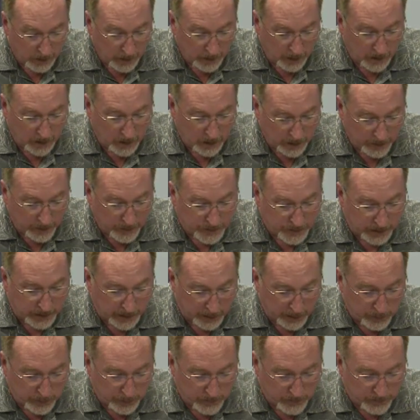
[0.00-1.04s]
In closing,
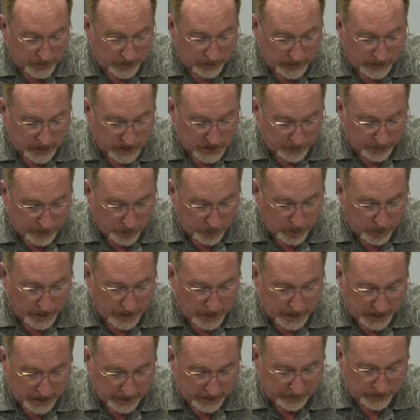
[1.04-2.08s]
I would certainly support
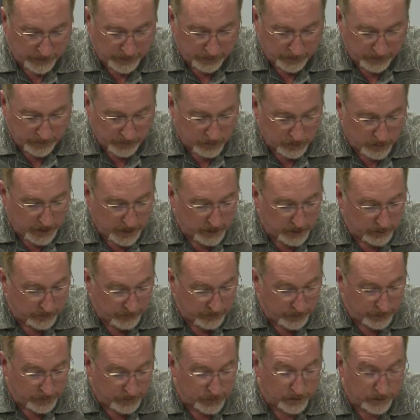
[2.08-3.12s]
an effort to do away with
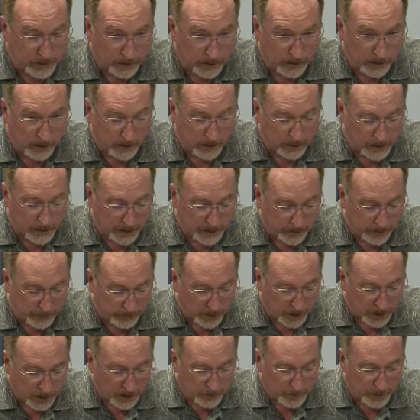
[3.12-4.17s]
future DRRAs,
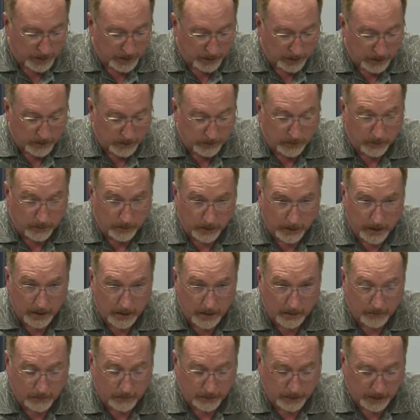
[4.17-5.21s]
but you need to do it
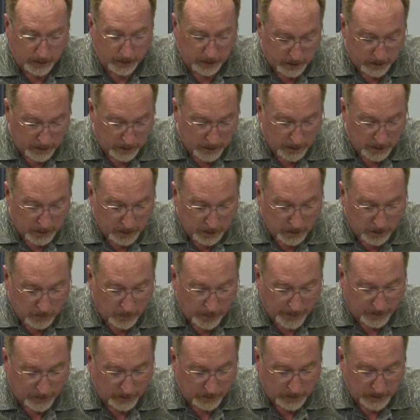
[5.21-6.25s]
carefully.
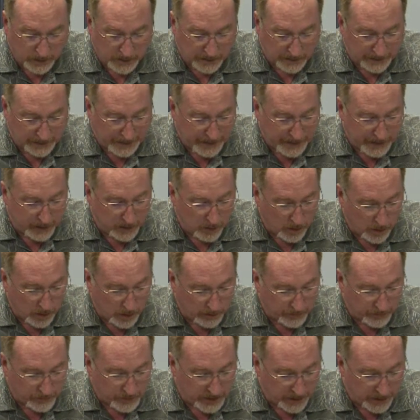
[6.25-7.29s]
Rather than deleting all
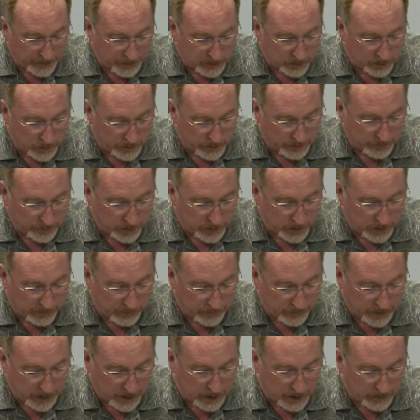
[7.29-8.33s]
of Chapter
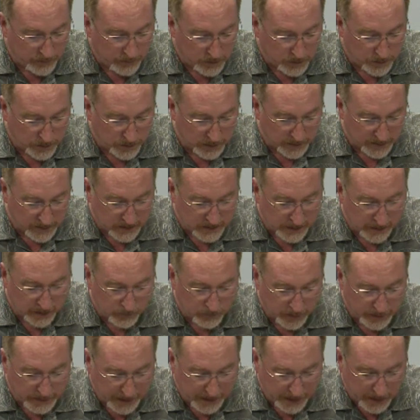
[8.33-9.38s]
125, you should instead
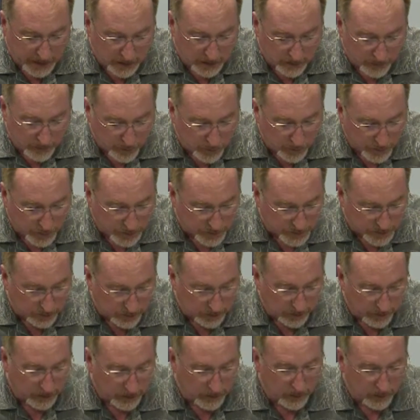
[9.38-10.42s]
retain the portions of
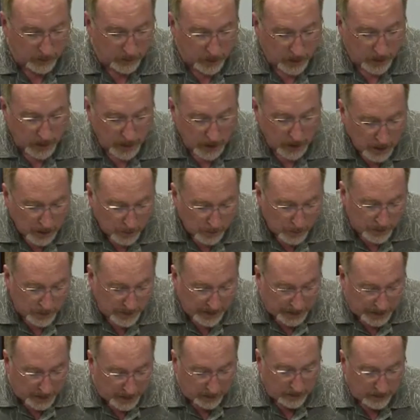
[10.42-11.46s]
the code
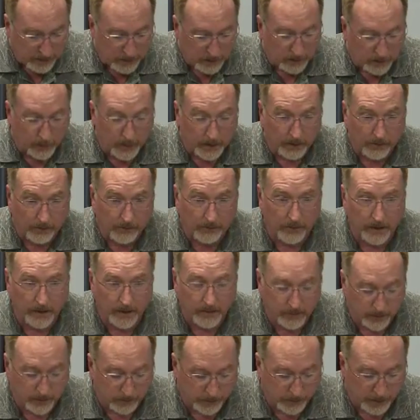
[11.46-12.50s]
pertaining to the
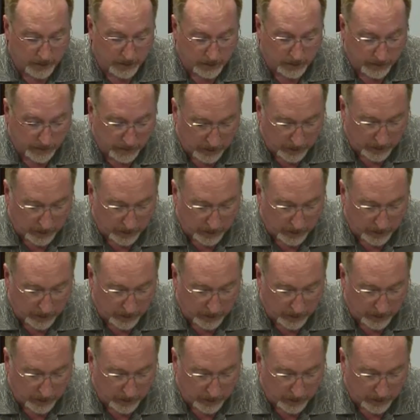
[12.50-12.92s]
administration of current